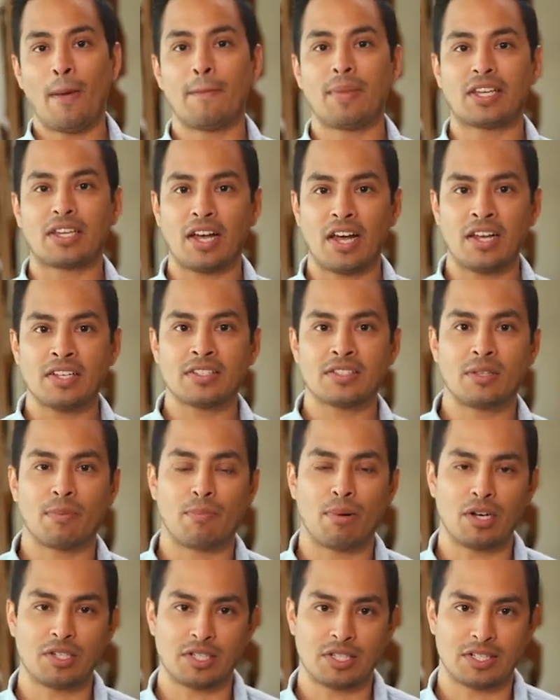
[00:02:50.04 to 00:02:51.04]
Because the
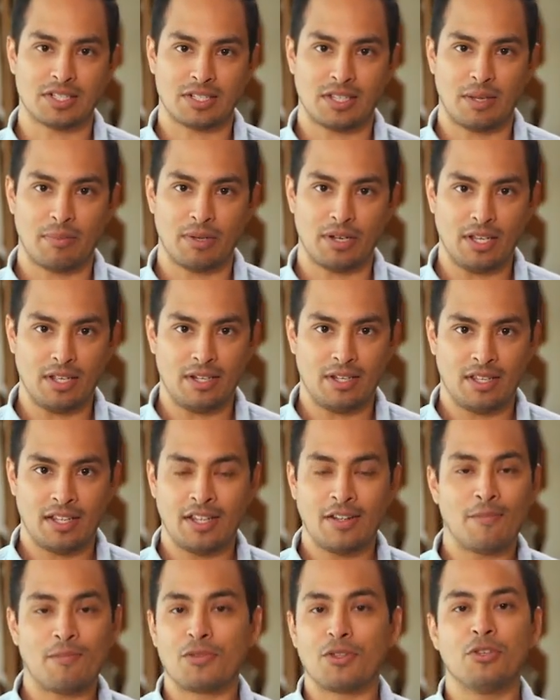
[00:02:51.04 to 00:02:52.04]
budget is limited,
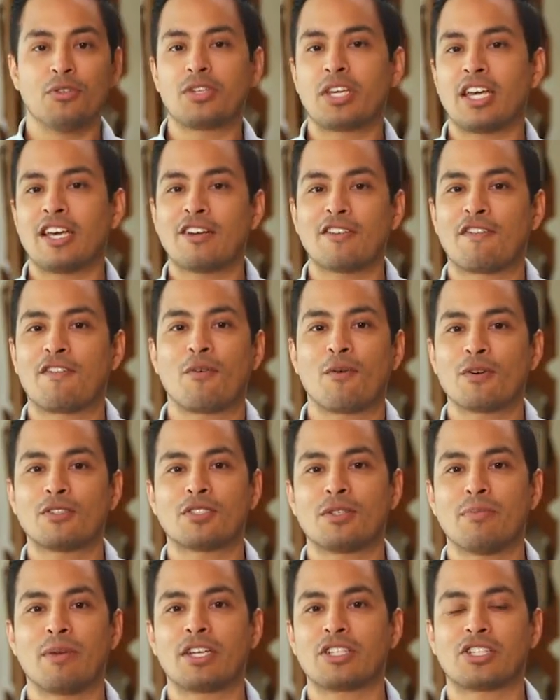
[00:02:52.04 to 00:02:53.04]
you can't afford
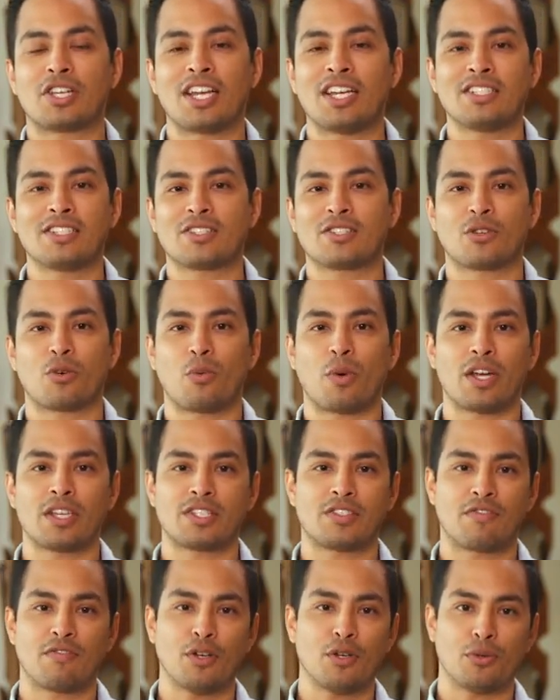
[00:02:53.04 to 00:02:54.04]
to make changes or
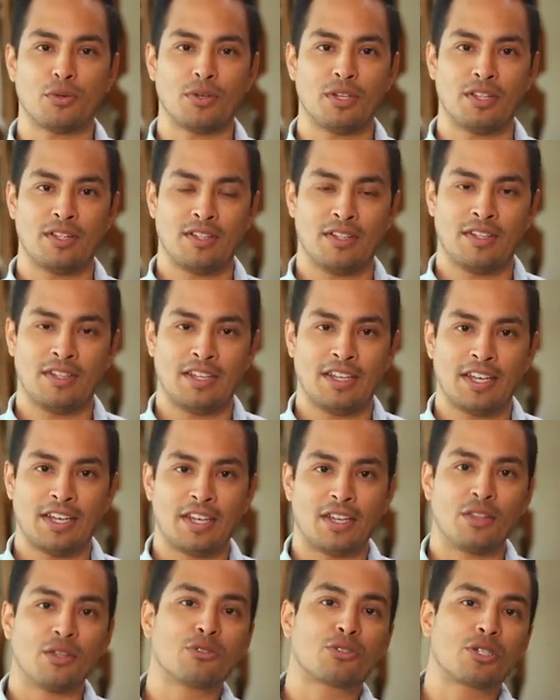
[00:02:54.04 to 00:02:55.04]
waste food.
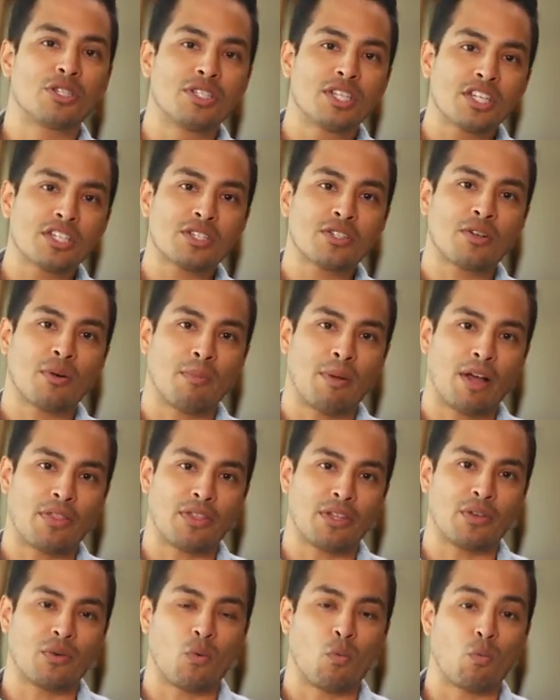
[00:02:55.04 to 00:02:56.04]
The traditional
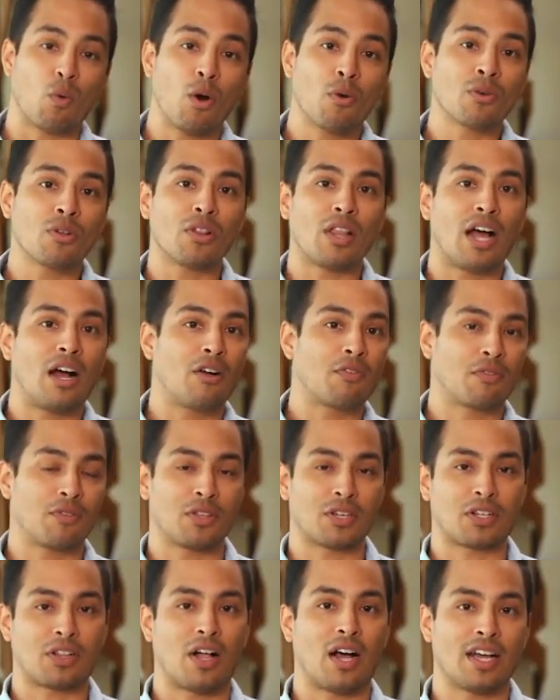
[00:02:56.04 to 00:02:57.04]
method won't allow for
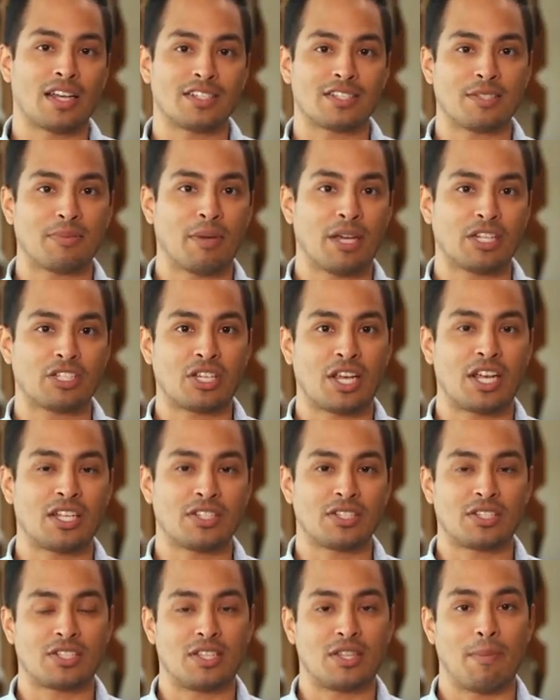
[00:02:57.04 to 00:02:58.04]
the client to make
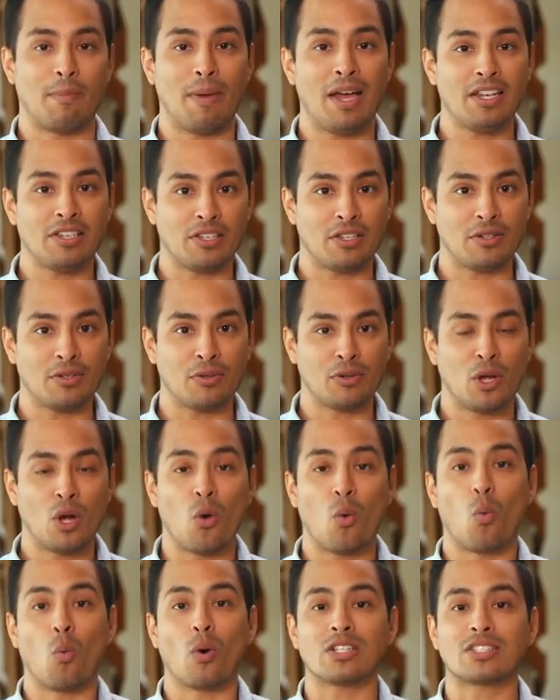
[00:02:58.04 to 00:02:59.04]
changes to the menu
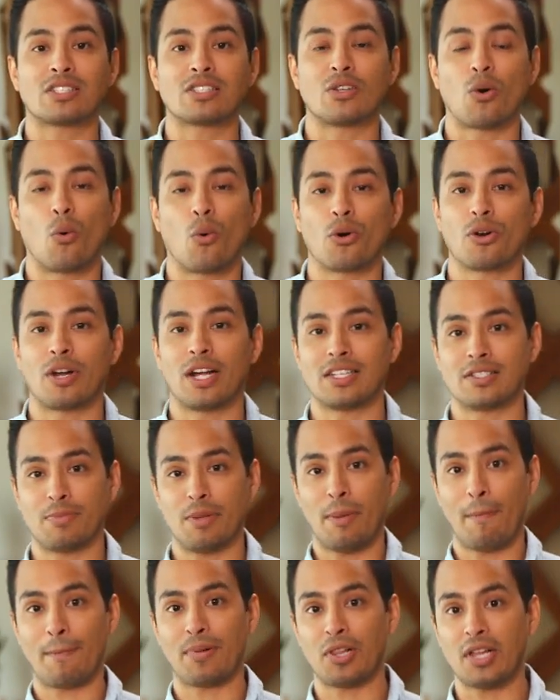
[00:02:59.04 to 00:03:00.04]
once the order has
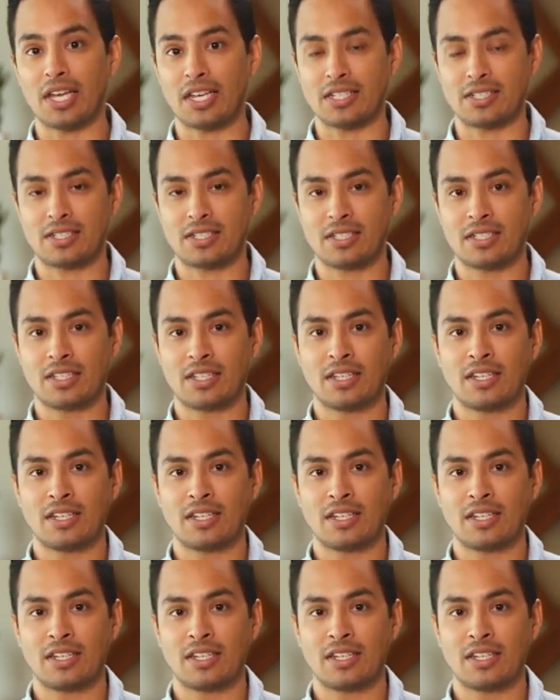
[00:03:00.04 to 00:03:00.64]
been placed.